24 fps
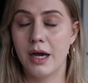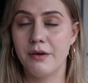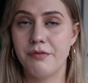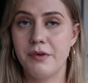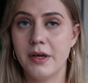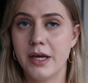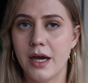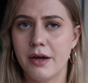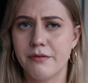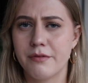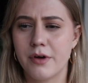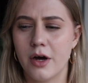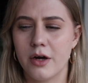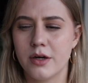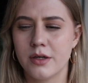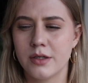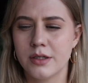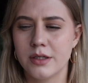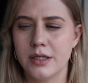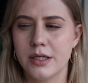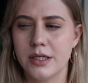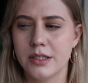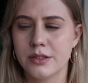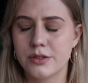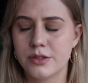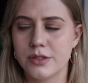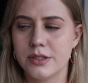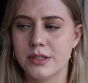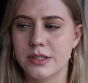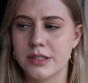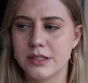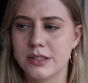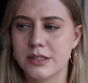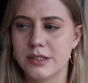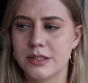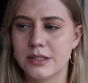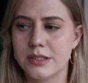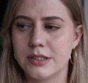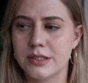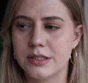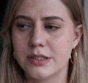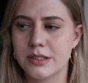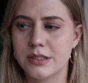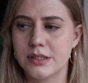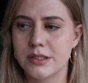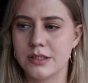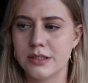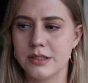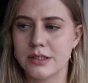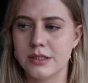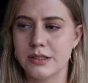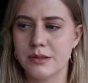think I've gotten into this